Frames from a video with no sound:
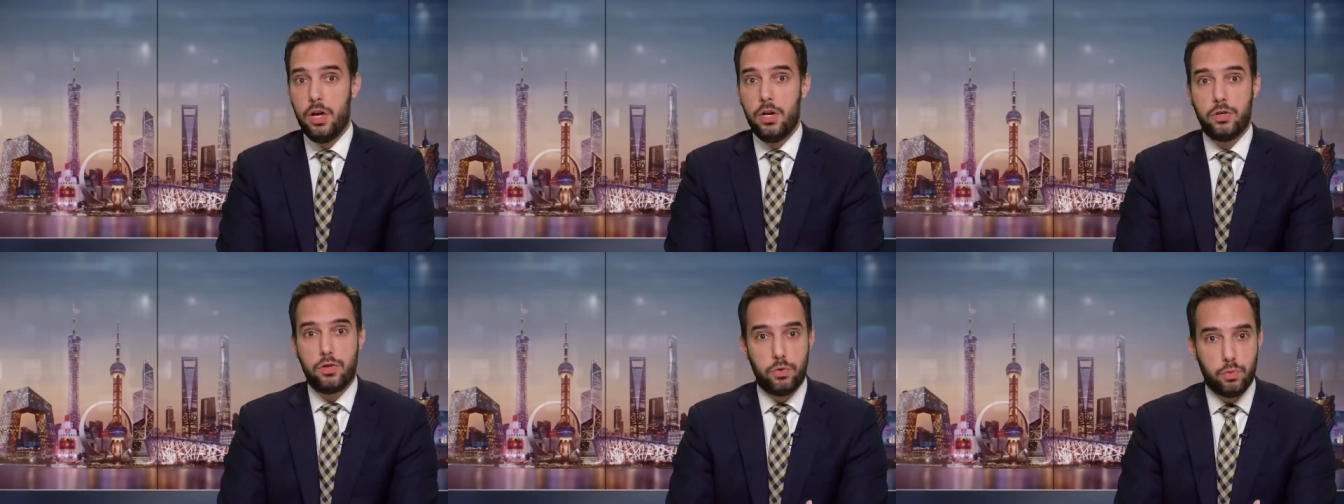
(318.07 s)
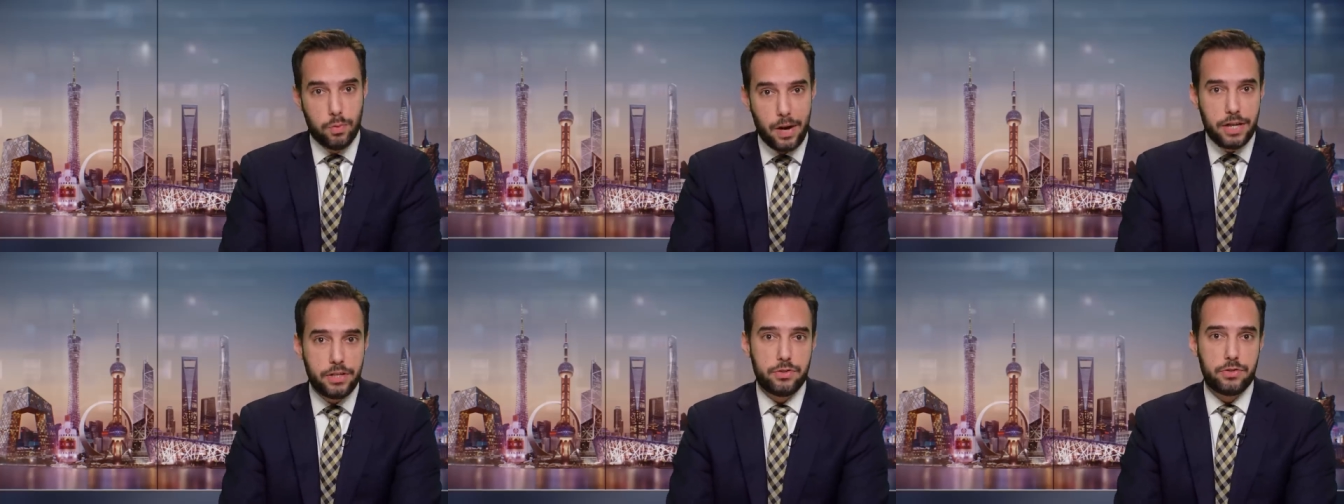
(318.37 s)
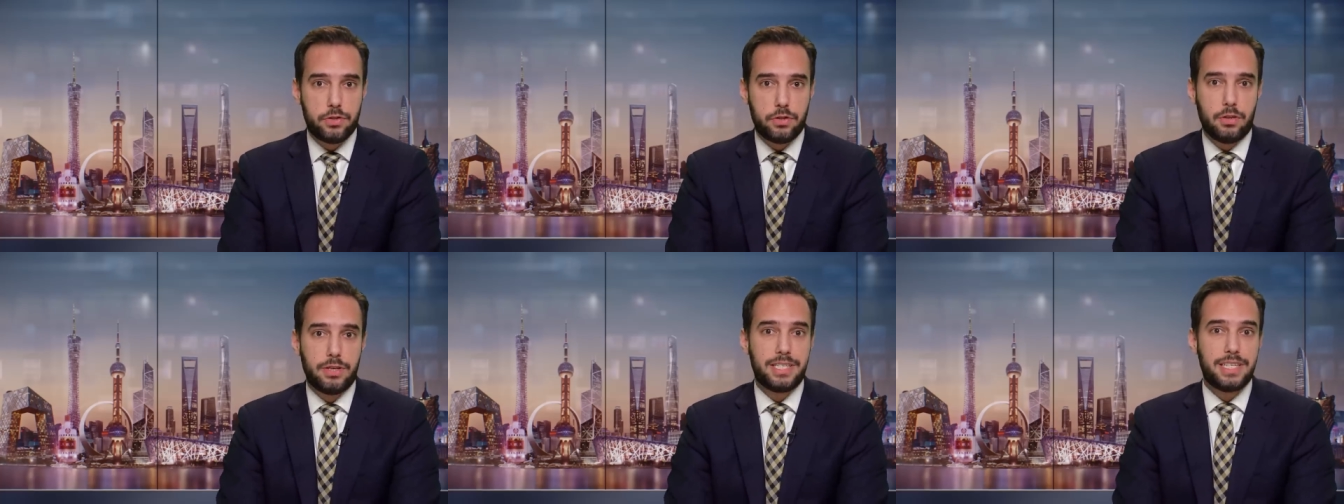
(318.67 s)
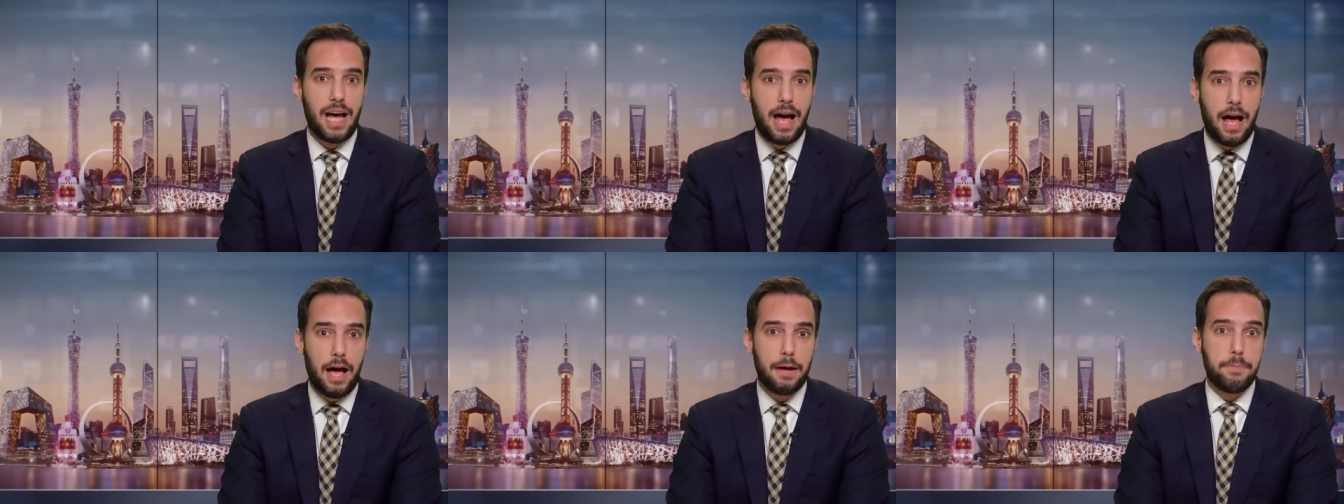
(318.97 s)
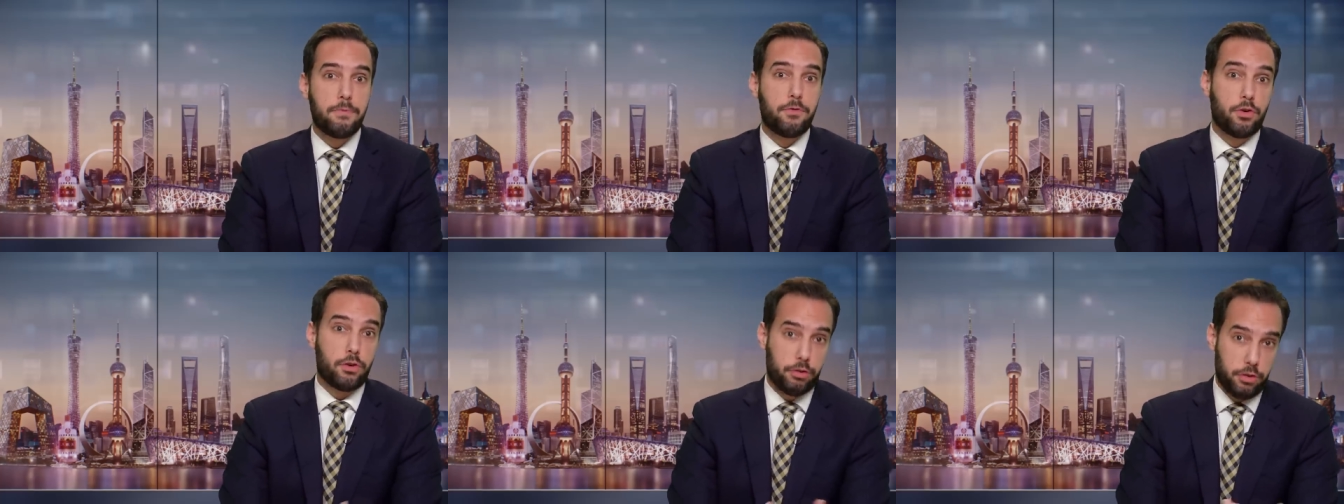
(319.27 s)
to register a
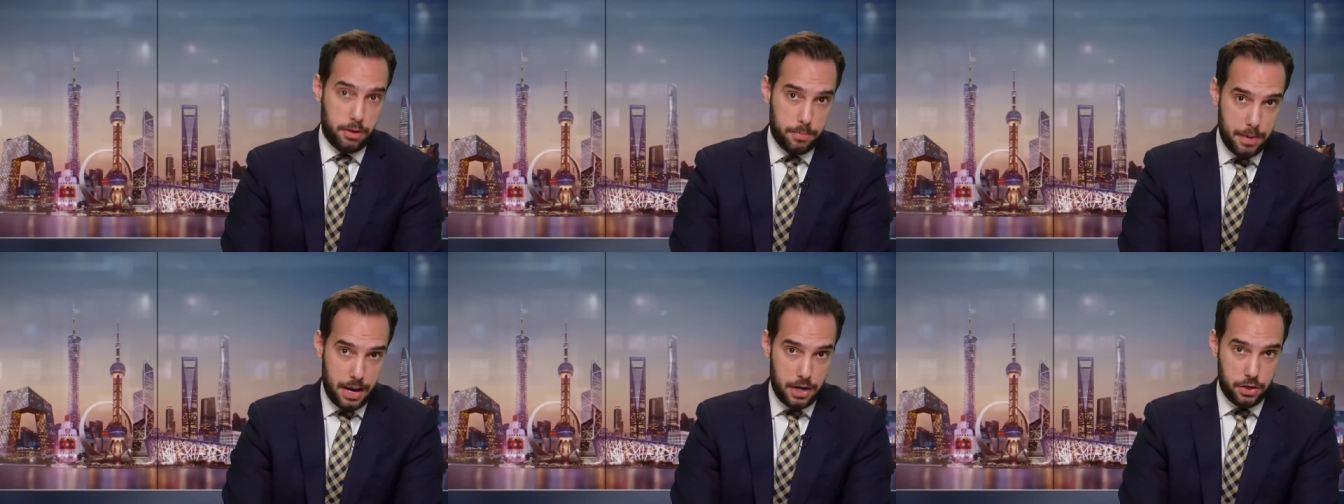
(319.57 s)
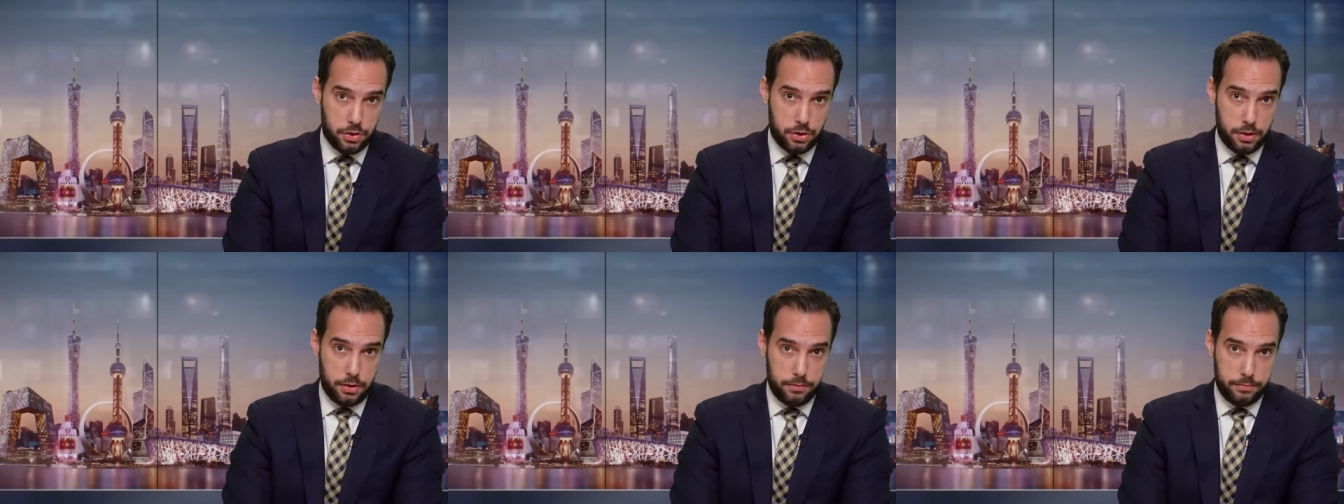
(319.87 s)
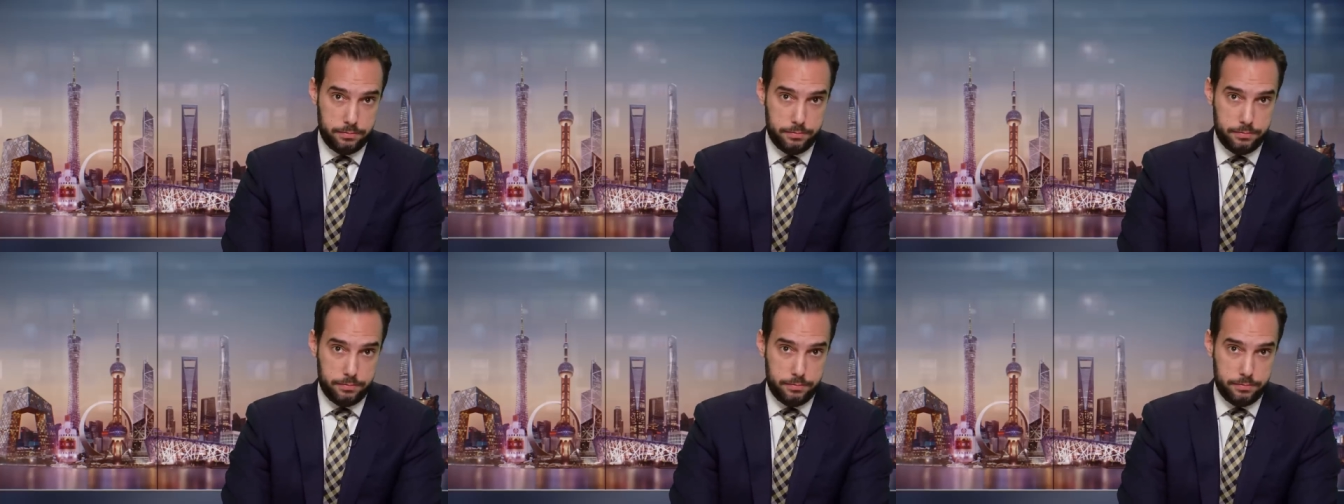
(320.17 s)
time for cremation.